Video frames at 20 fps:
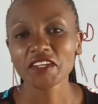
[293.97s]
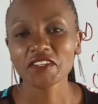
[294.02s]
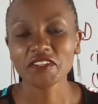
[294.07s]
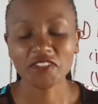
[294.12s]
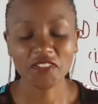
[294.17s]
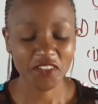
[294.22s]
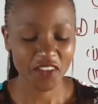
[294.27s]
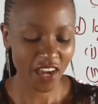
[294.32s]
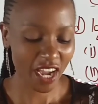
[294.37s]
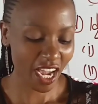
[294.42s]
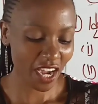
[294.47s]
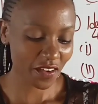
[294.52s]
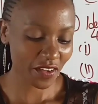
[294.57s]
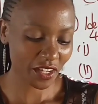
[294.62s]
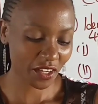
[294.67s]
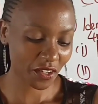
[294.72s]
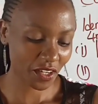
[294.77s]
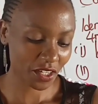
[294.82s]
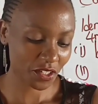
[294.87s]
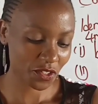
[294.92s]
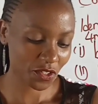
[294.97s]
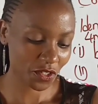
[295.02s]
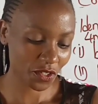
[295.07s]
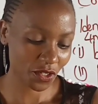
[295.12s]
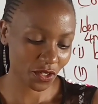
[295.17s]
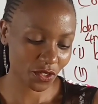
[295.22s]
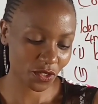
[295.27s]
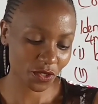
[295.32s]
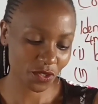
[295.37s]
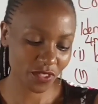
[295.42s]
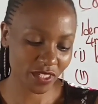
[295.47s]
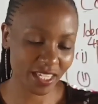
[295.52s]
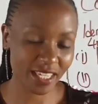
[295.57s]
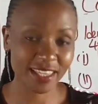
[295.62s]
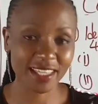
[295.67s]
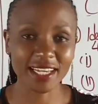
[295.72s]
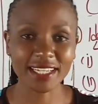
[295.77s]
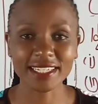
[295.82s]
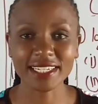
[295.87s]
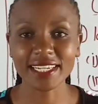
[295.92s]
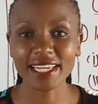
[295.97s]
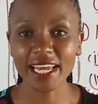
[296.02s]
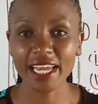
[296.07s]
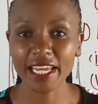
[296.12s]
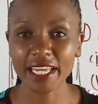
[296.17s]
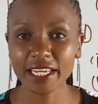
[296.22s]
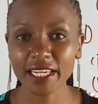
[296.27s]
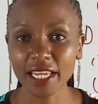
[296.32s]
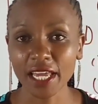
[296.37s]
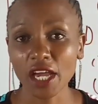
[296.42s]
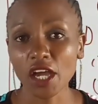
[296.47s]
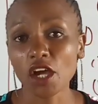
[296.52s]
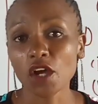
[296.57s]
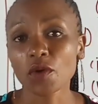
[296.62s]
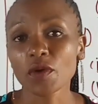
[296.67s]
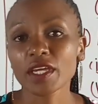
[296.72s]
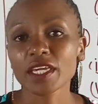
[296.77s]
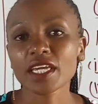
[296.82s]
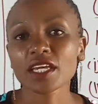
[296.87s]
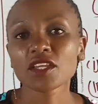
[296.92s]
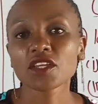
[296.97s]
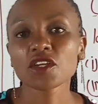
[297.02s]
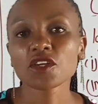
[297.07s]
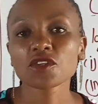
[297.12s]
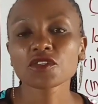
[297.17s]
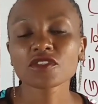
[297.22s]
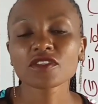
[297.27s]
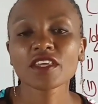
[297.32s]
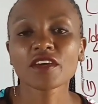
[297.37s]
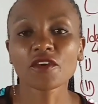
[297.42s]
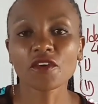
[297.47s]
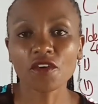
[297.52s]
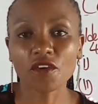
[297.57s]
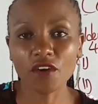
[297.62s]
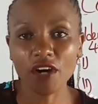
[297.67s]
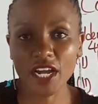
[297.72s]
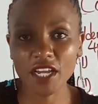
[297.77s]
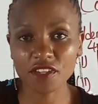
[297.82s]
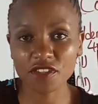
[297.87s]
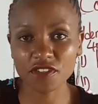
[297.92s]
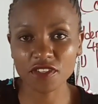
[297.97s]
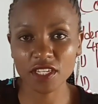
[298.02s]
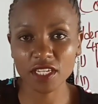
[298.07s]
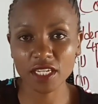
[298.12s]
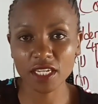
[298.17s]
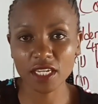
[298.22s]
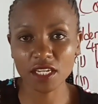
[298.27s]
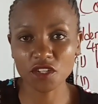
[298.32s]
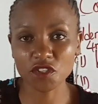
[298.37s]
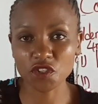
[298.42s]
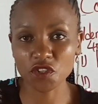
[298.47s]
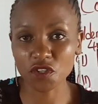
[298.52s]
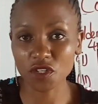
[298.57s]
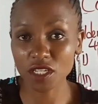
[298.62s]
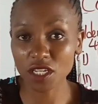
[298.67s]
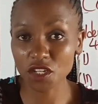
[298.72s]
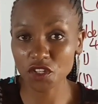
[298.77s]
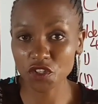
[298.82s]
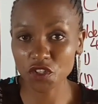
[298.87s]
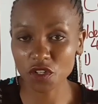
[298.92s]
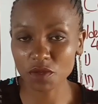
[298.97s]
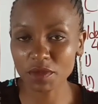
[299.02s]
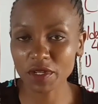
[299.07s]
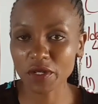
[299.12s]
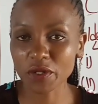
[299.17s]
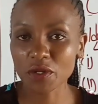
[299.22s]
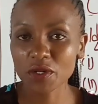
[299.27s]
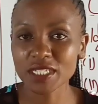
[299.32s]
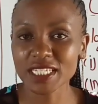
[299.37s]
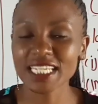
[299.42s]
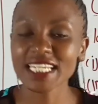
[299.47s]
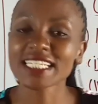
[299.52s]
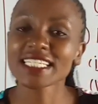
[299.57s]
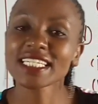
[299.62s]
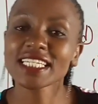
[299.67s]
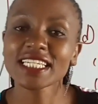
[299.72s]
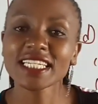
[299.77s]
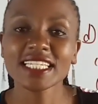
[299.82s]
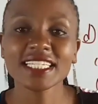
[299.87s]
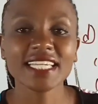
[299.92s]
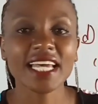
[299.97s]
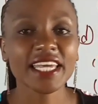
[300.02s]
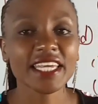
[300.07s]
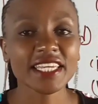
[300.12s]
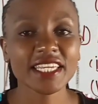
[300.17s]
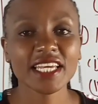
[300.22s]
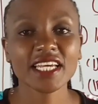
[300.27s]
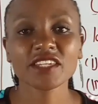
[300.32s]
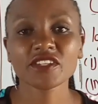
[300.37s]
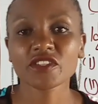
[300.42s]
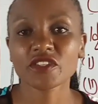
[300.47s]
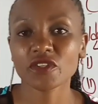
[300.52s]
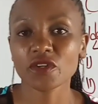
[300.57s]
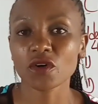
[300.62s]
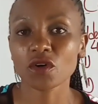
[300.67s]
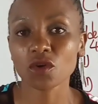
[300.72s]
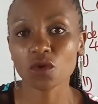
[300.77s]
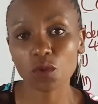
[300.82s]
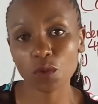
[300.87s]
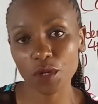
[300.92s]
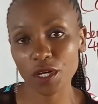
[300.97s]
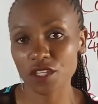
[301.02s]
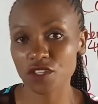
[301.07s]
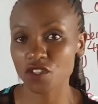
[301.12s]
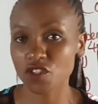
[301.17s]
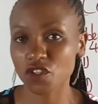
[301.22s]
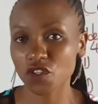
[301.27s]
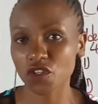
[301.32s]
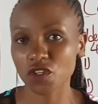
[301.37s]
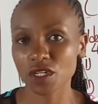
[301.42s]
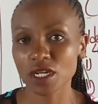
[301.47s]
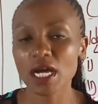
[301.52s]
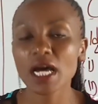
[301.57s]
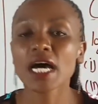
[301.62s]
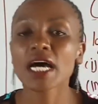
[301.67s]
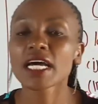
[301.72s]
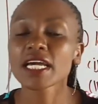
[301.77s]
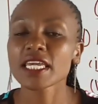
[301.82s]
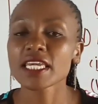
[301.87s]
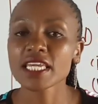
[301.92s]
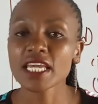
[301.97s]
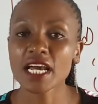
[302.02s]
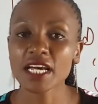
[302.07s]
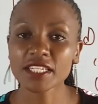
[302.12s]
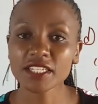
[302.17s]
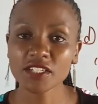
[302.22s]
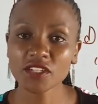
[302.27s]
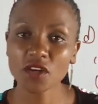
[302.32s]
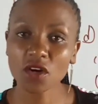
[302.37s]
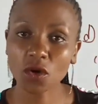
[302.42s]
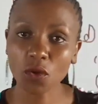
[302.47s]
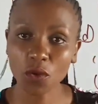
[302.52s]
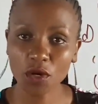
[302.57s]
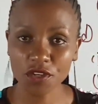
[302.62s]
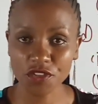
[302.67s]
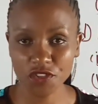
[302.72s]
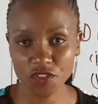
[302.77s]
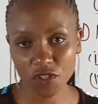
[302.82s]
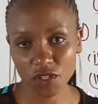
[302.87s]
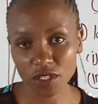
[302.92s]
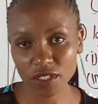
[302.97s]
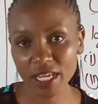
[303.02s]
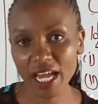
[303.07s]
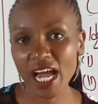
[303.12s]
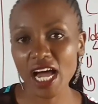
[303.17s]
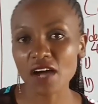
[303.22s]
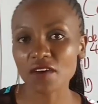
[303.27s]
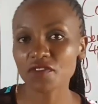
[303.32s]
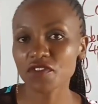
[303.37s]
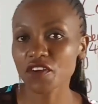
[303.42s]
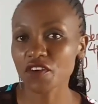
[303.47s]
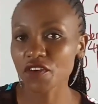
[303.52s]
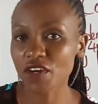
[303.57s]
So how you're going to say that line? we can use the rising intonation because it is a yes/no question. Yes/no questions have the